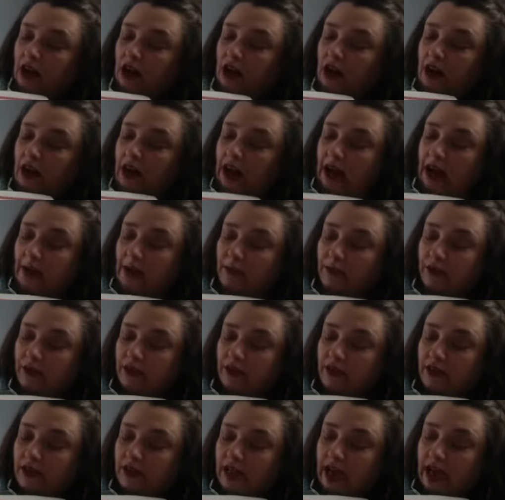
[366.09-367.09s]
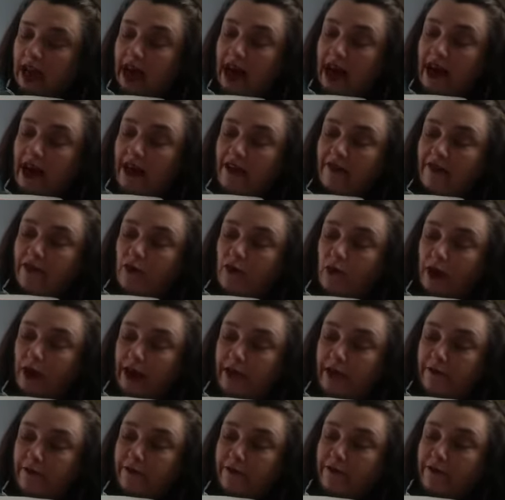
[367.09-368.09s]
all apples have a
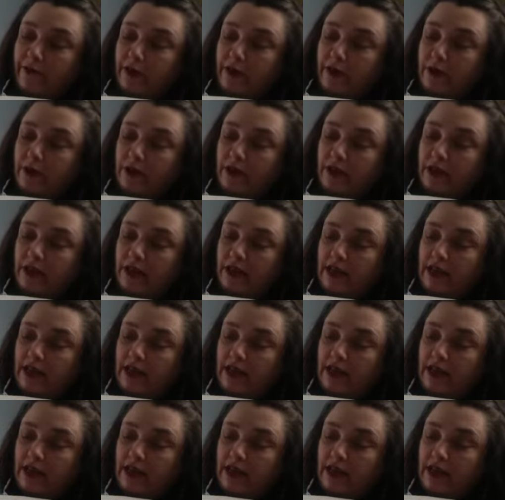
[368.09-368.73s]
white fruit.